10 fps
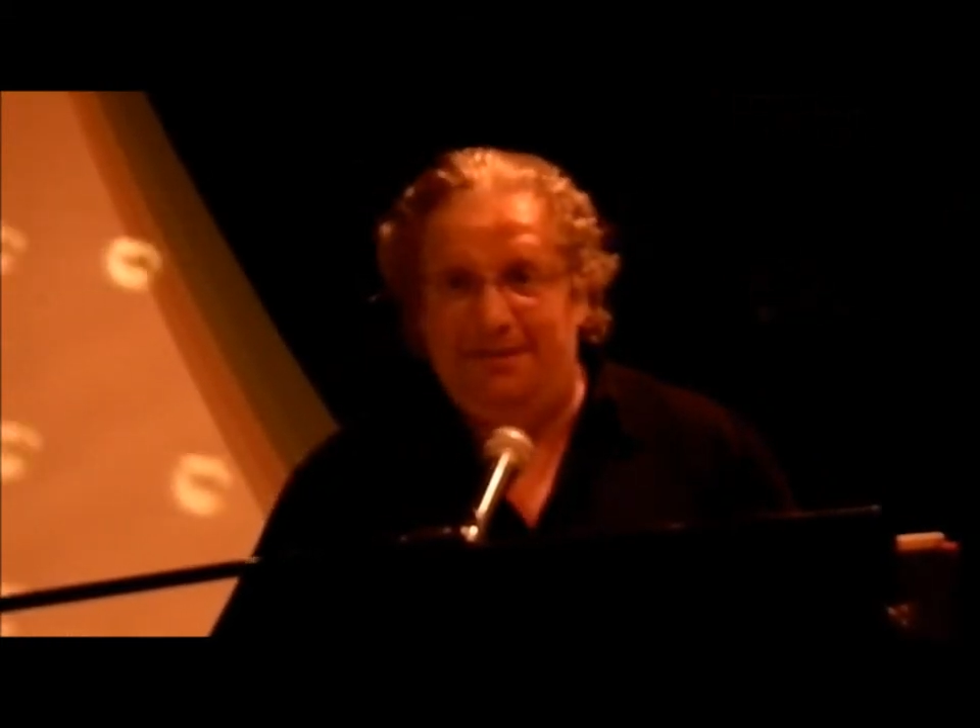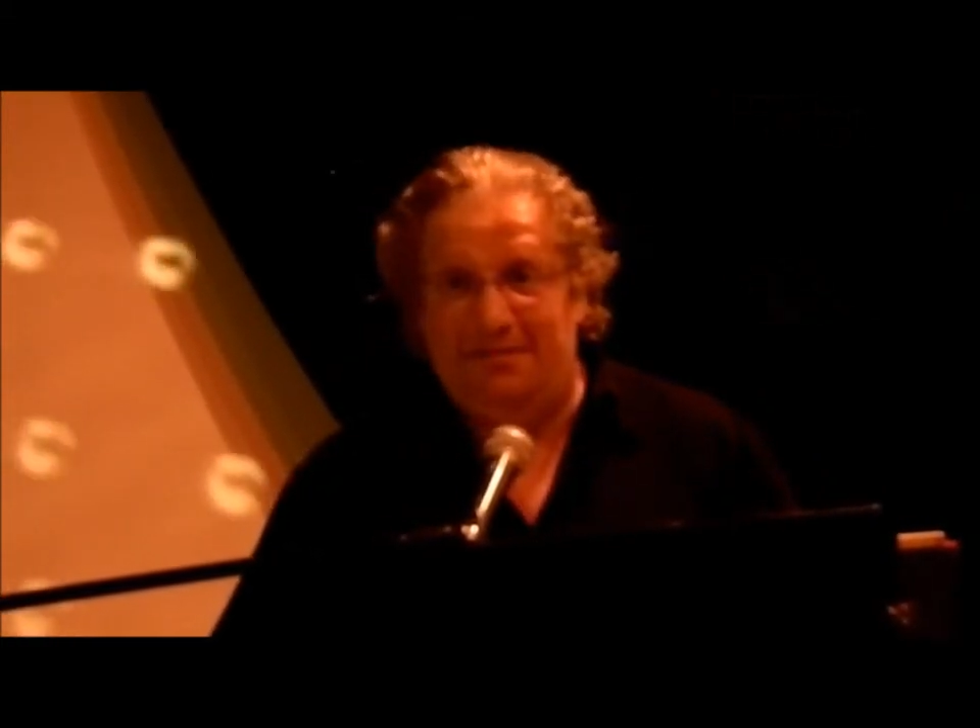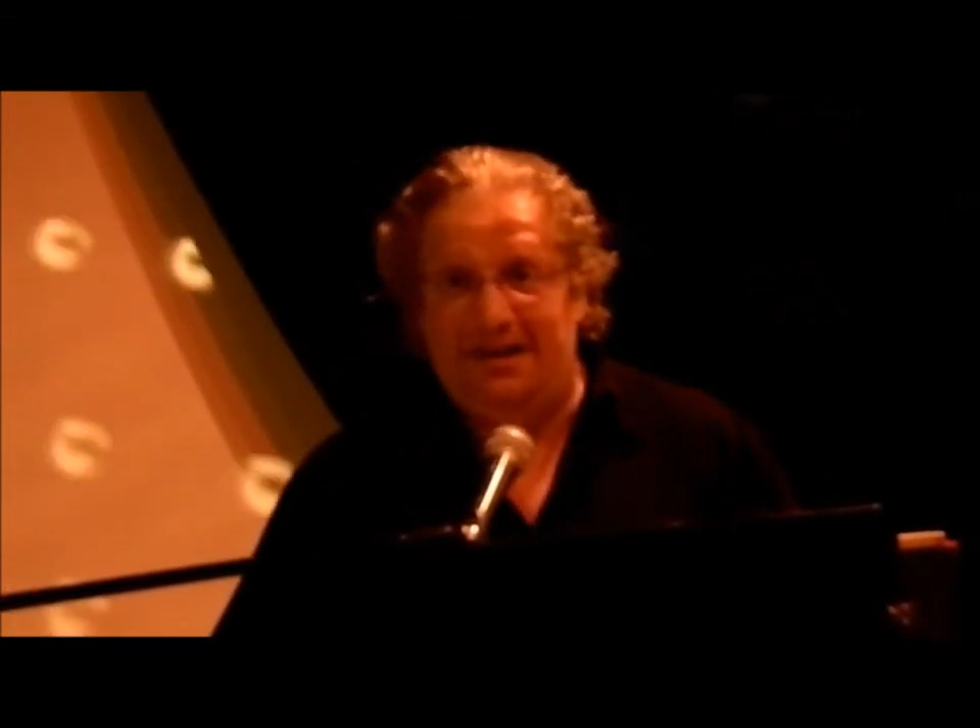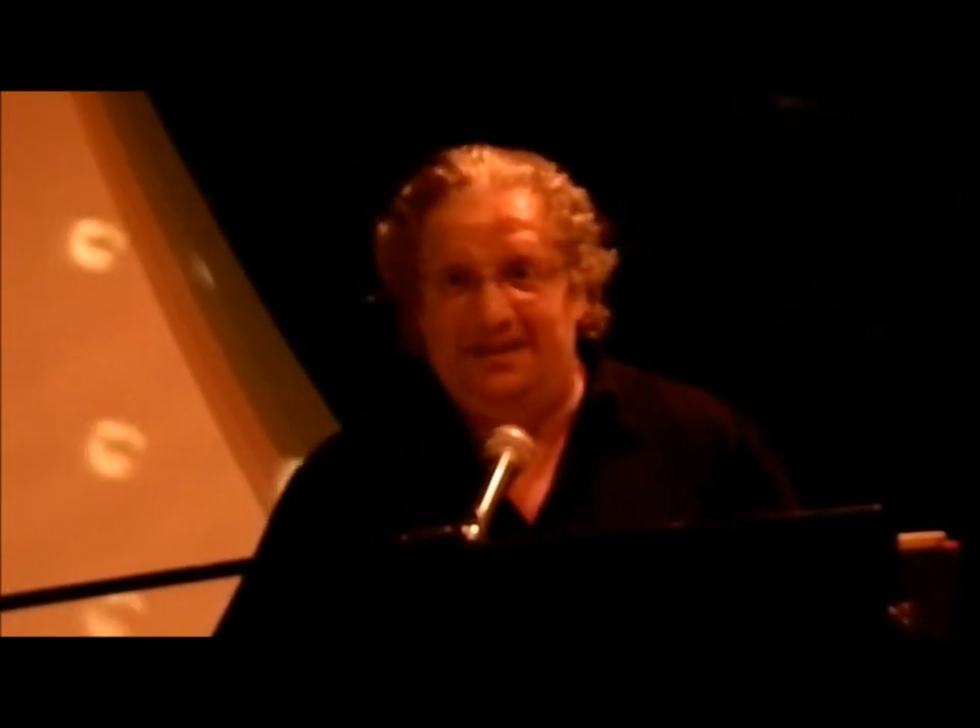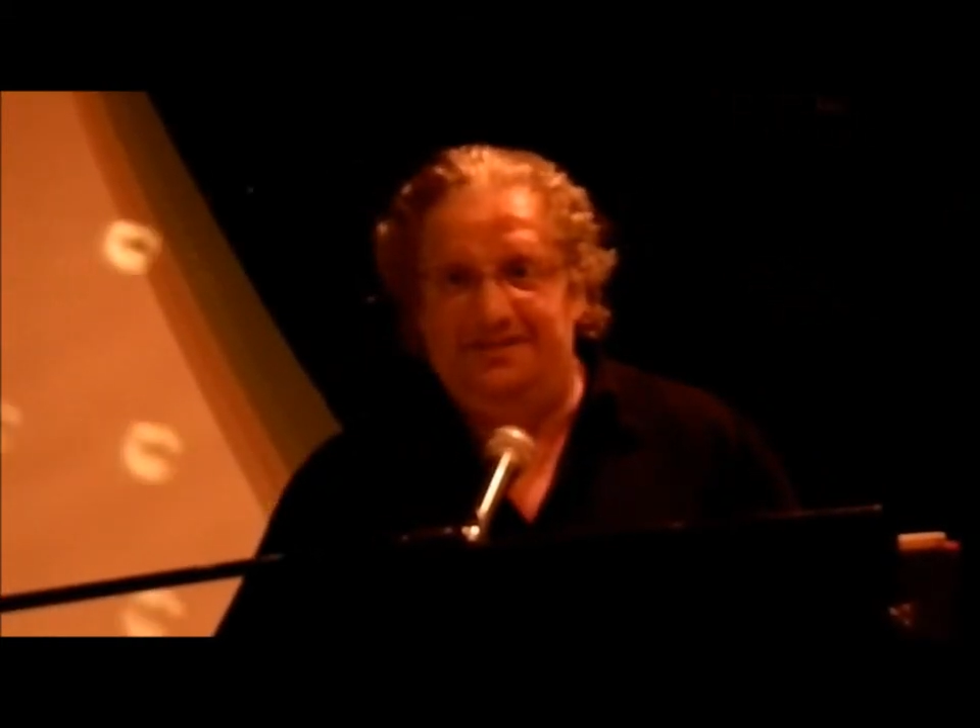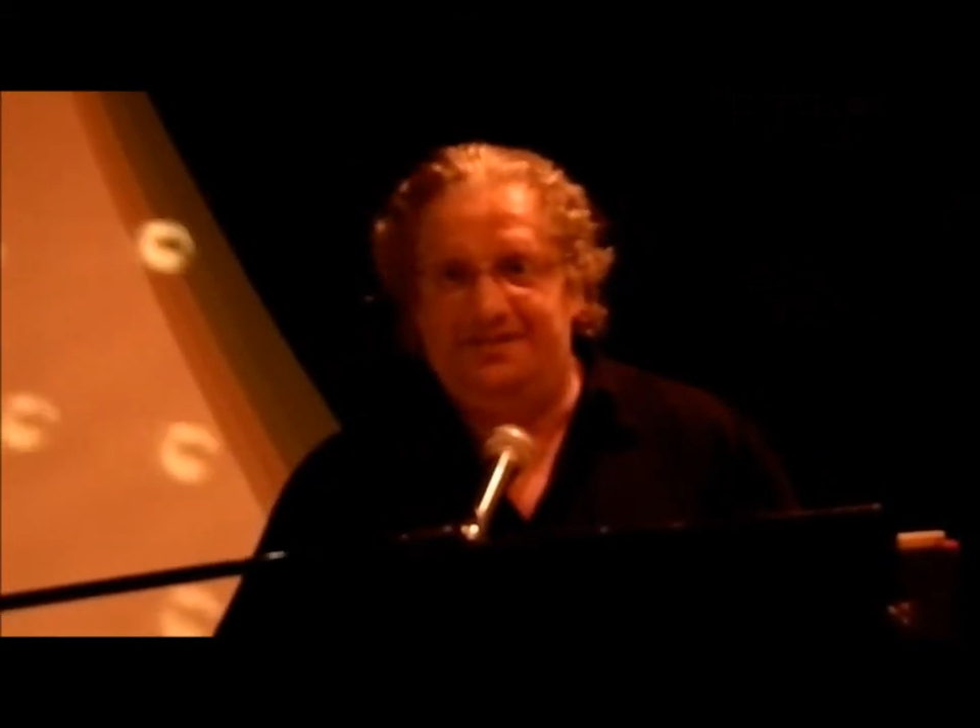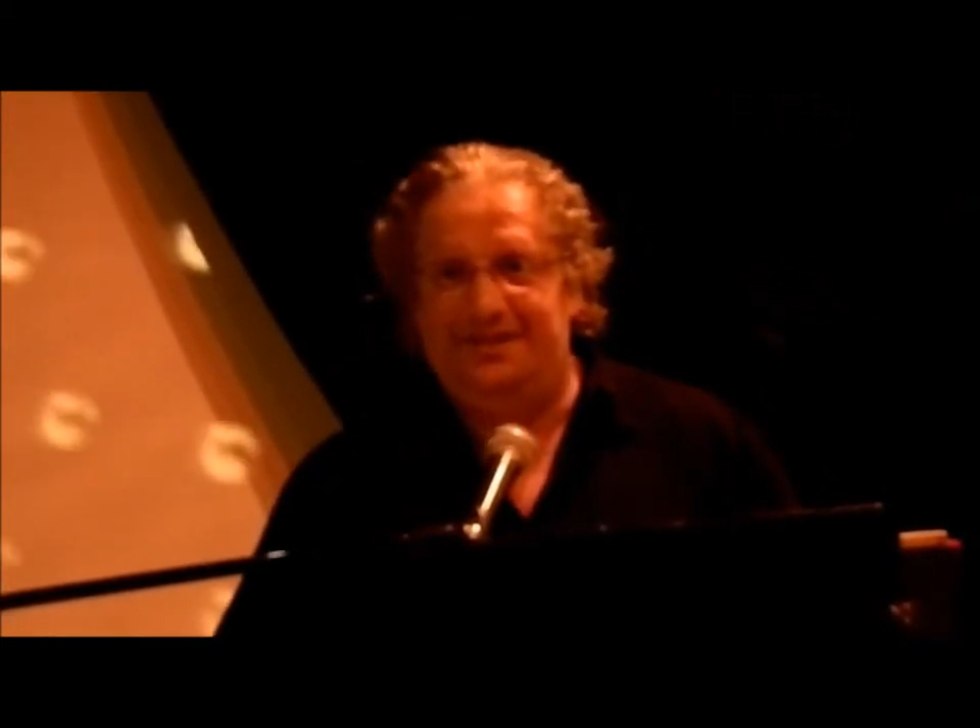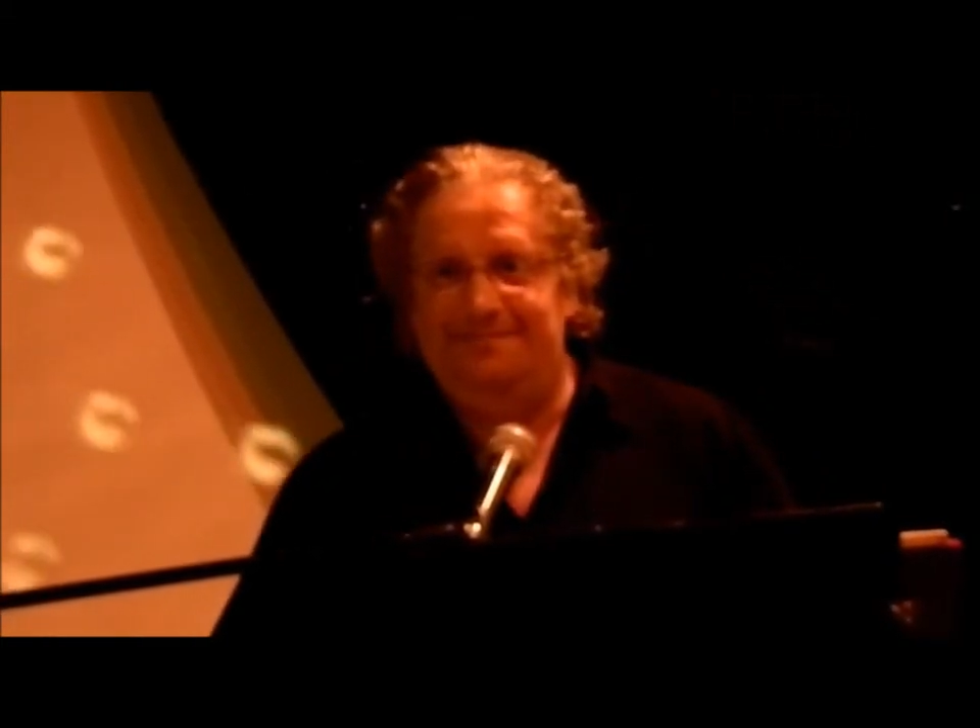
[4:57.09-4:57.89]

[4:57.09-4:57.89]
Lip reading: raised?